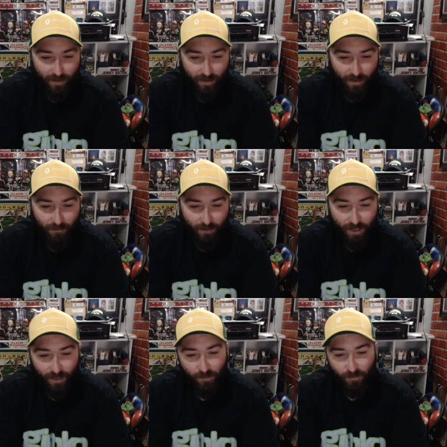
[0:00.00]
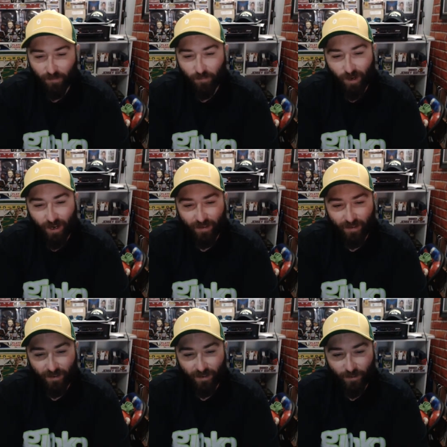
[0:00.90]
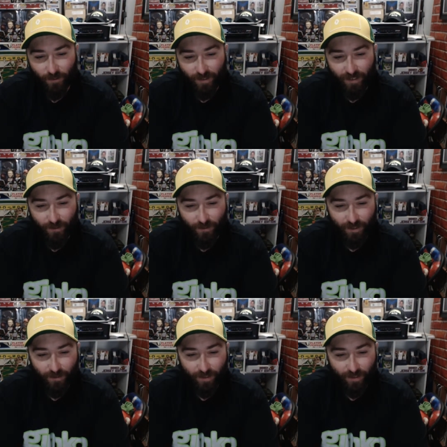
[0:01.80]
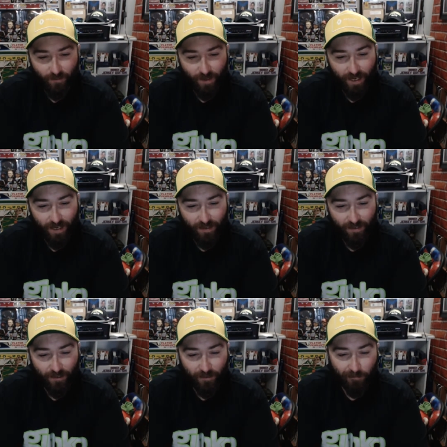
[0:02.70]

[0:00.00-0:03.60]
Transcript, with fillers: give tips for Brownlow 2021. Well,